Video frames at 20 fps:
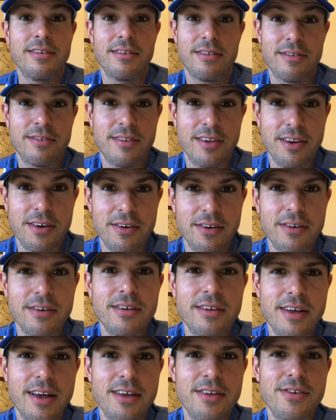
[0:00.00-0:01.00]
Sr.
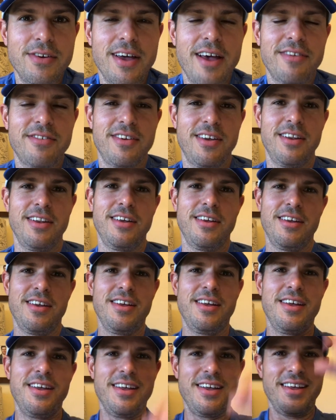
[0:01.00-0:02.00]
Yeah, you guessed it.
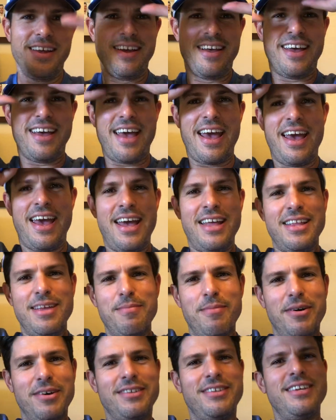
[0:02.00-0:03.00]
Andy
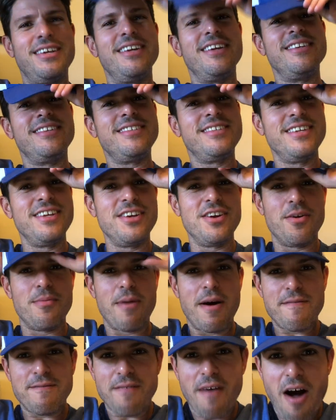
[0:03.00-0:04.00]
Martinez Sr.,
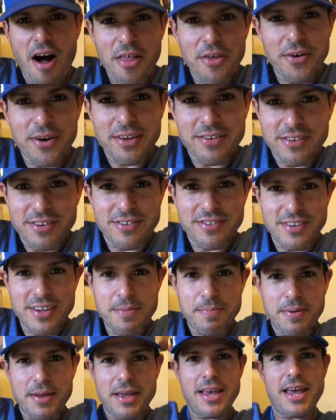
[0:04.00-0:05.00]
my father is a
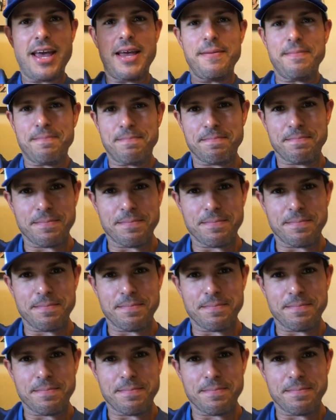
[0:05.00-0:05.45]
CPA,